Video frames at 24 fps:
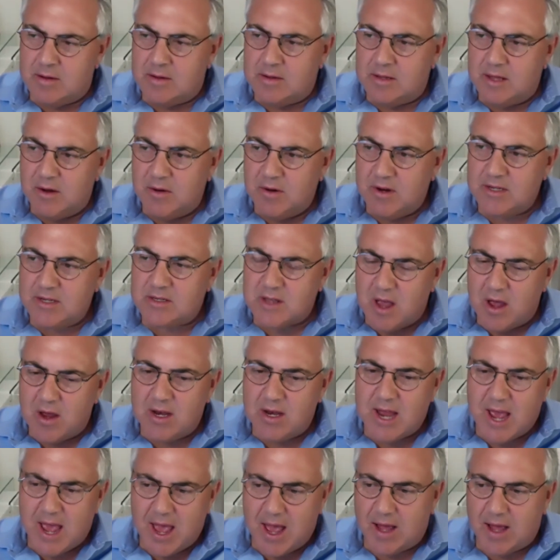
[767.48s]
there is no
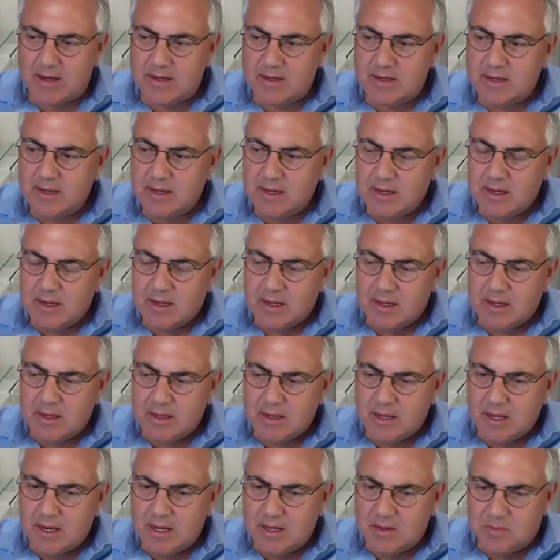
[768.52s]
doubt
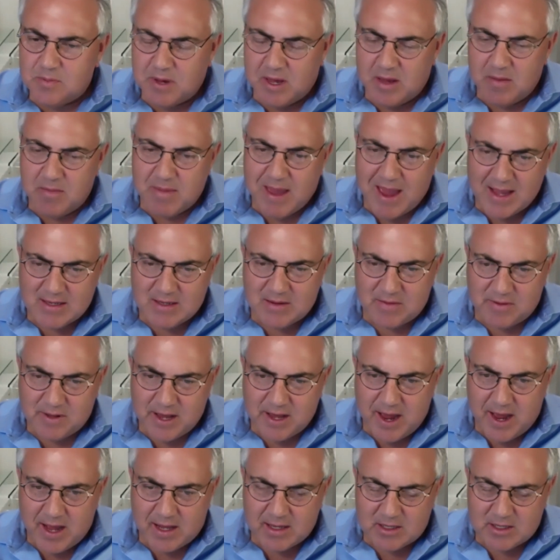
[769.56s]
that he's being
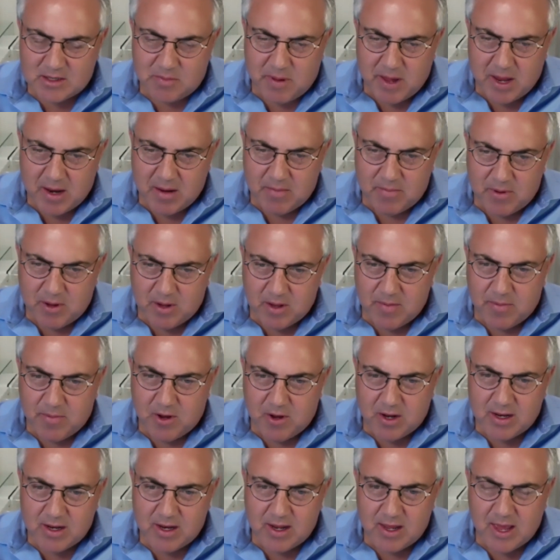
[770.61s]
massively outspent by the
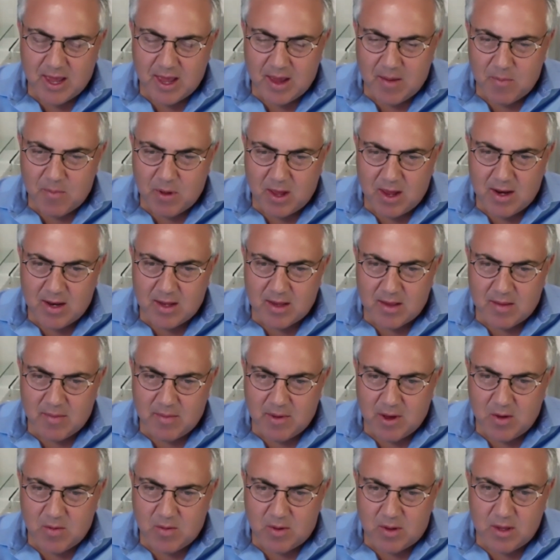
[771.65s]
Biden campaign at the
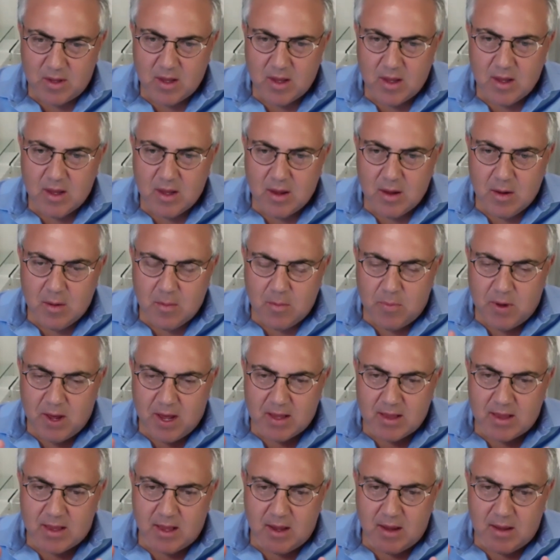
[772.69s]
moment.
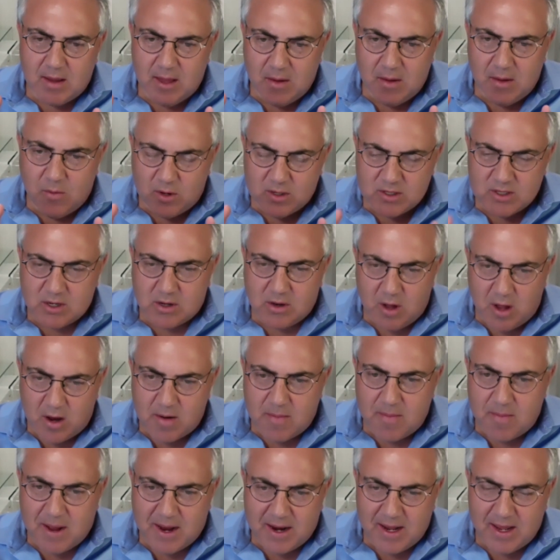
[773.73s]
But there was a lot
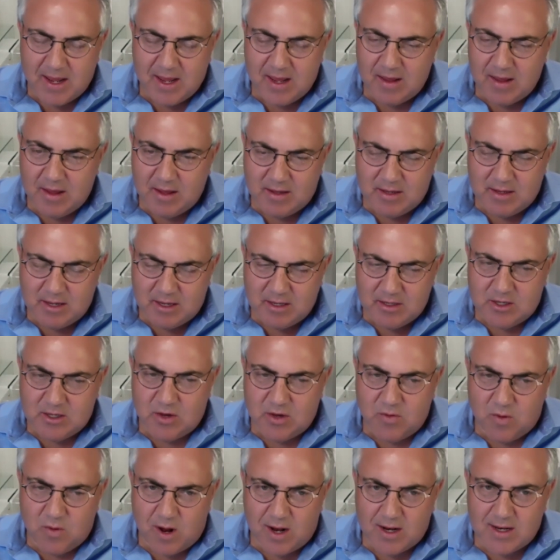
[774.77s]
of money. He, as
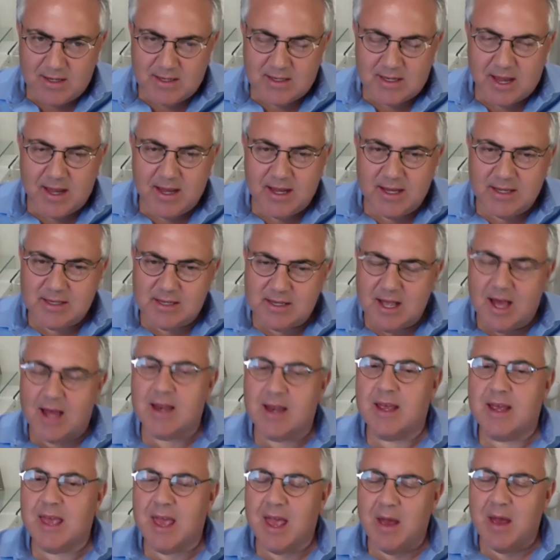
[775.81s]
you rightly say, he
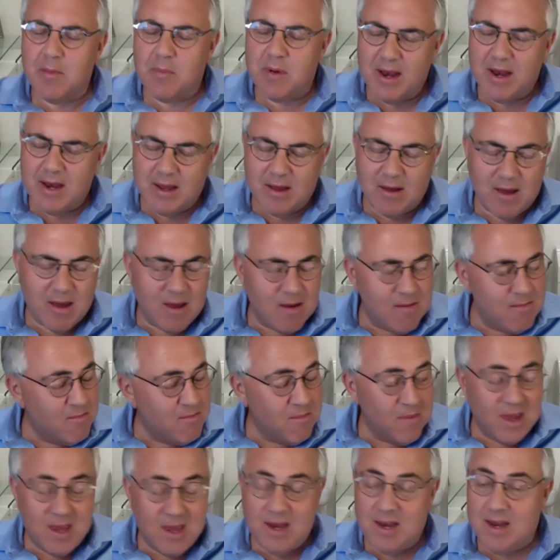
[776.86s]
started campaigning
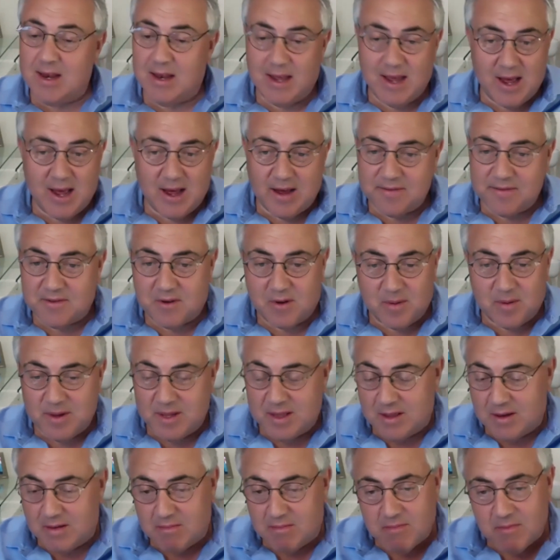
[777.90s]
immediately after. I mean,
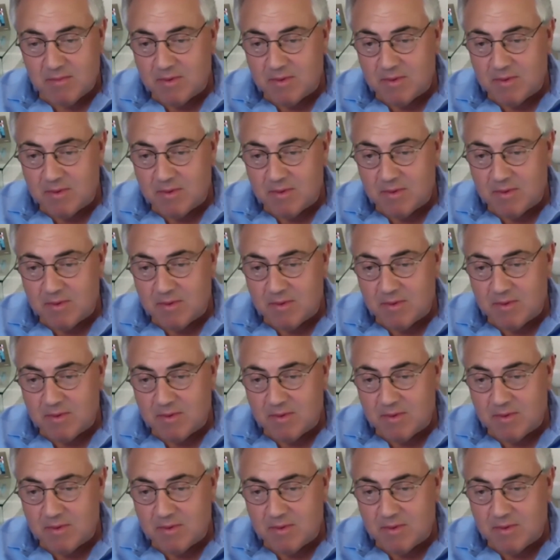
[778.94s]
the